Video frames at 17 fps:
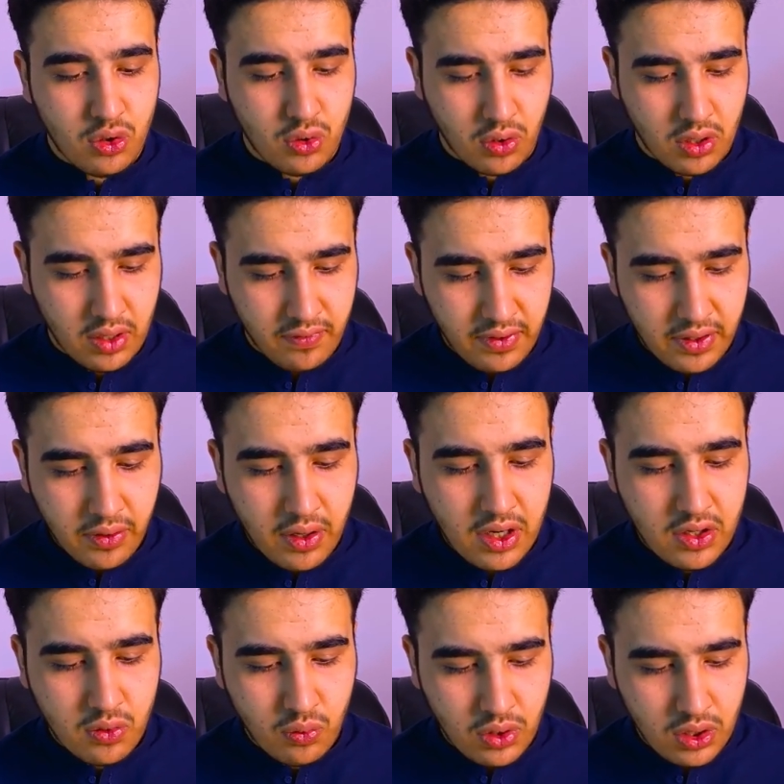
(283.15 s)
To
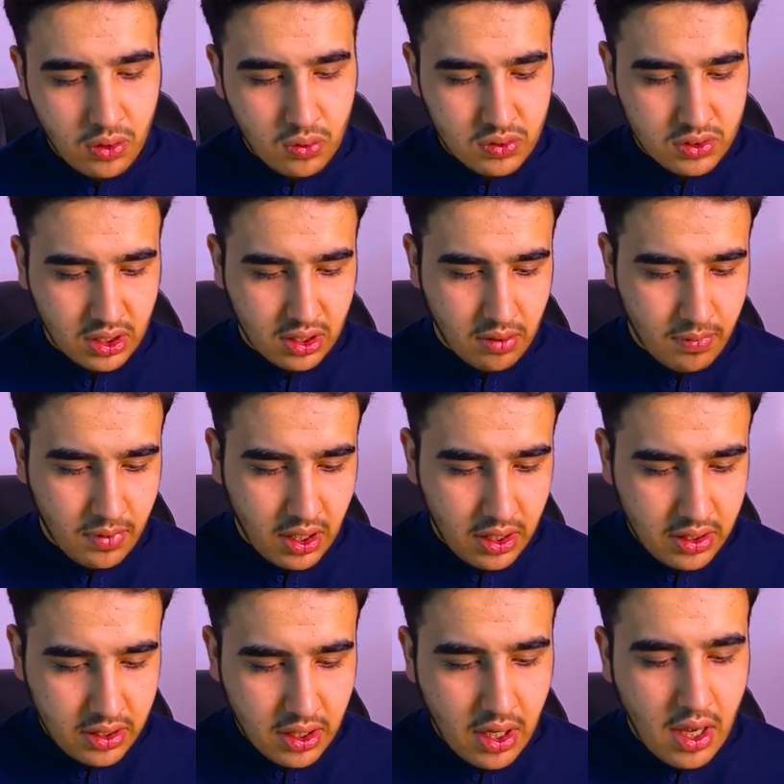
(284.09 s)
configure it, we use the
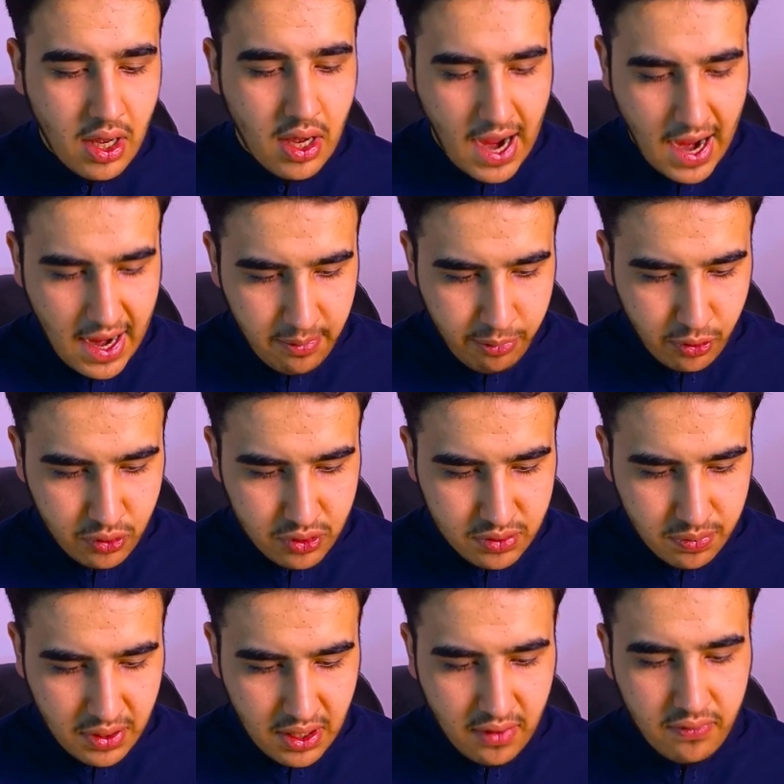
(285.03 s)
command IP
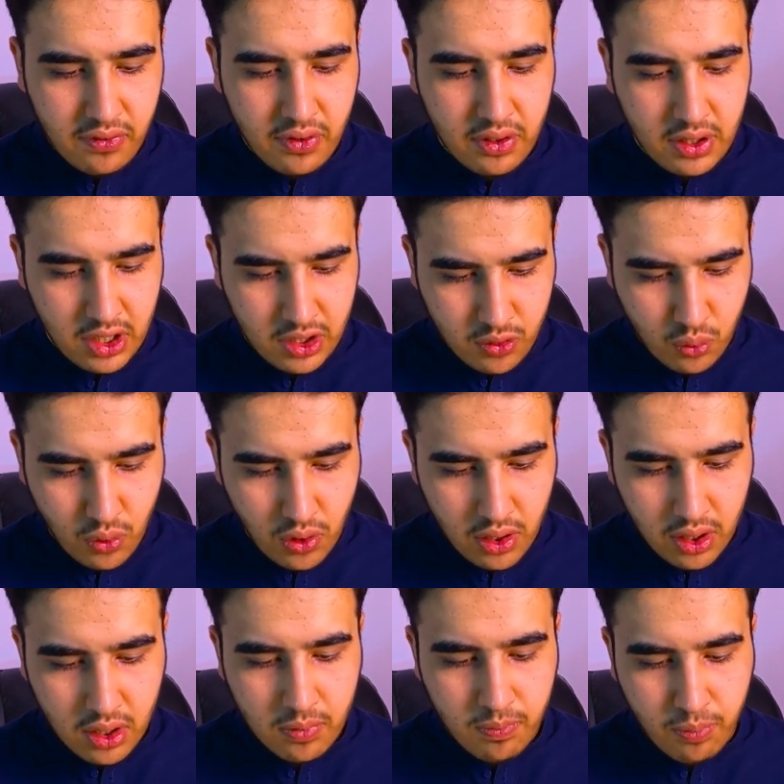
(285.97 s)
OSPF
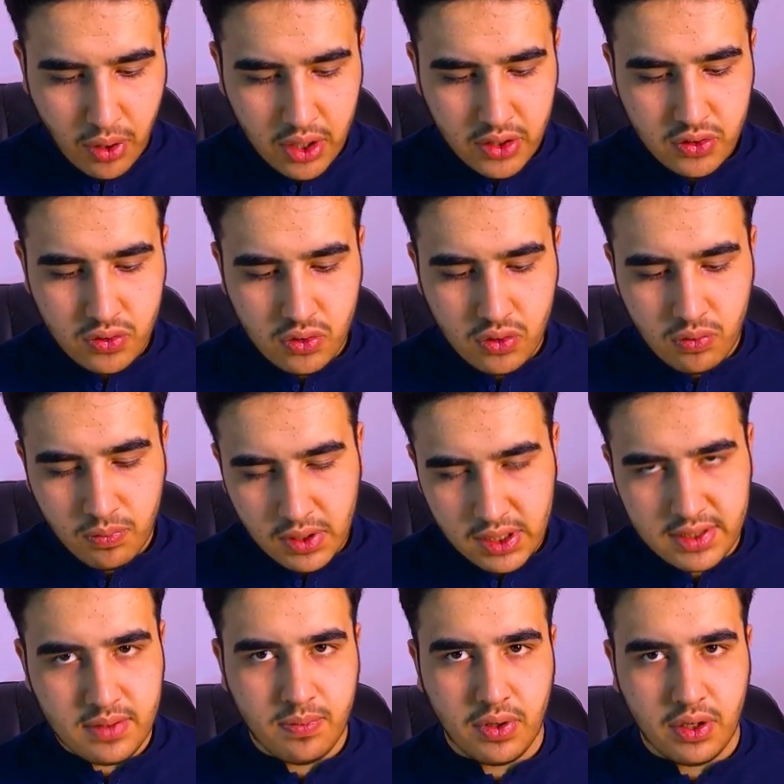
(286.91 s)
network
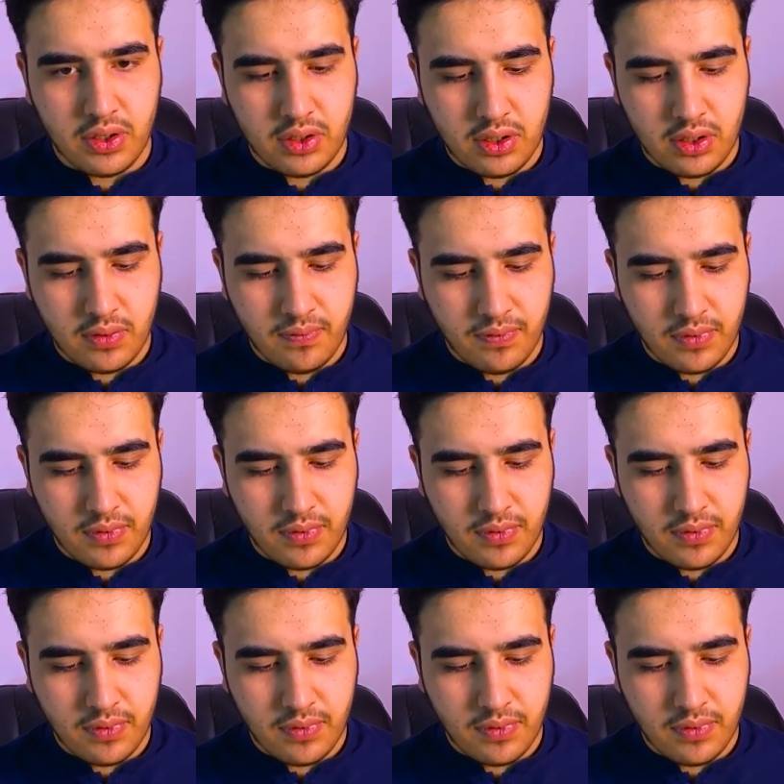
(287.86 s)
point-to-multipoint.